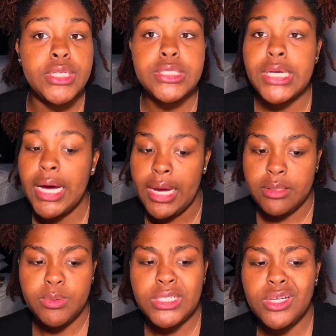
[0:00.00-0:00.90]
time.
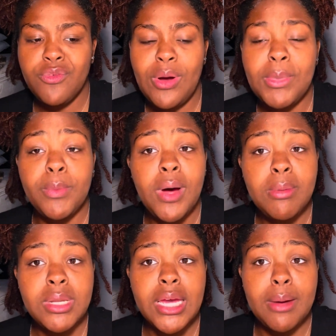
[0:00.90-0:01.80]
Especially if I'm in
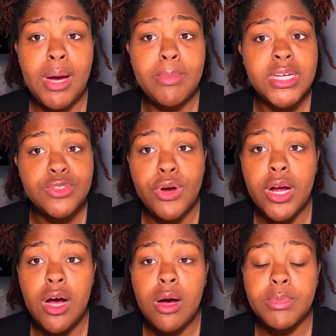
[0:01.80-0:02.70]
public and my best friend
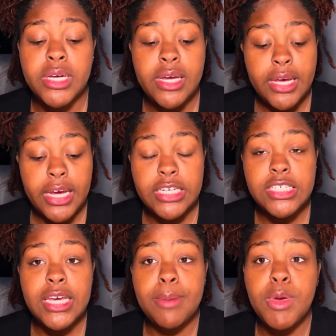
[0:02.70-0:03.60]
called me and
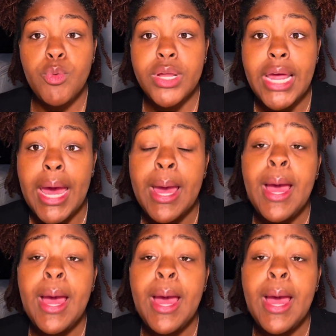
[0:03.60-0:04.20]
she hit me with that.